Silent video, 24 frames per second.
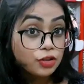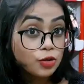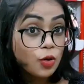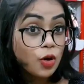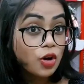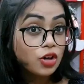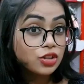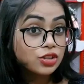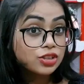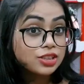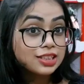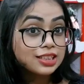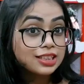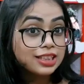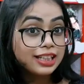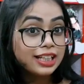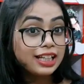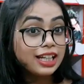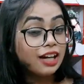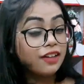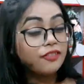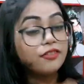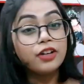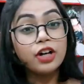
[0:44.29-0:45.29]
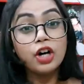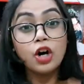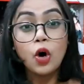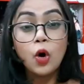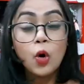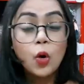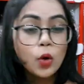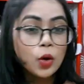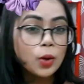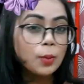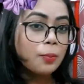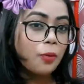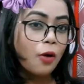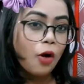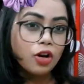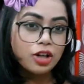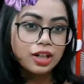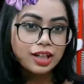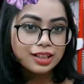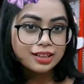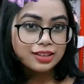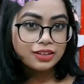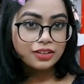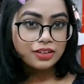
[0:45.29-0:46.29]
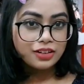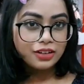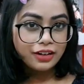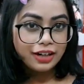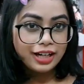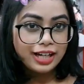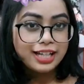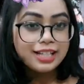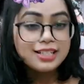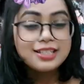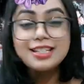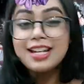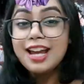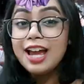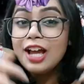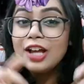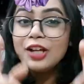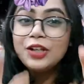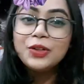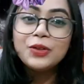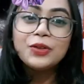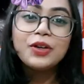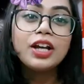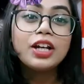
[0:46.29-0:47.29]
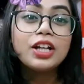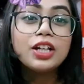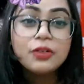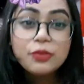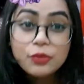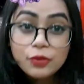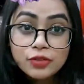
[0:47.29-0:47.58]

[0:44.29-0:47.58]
you want to see our whole product range, you can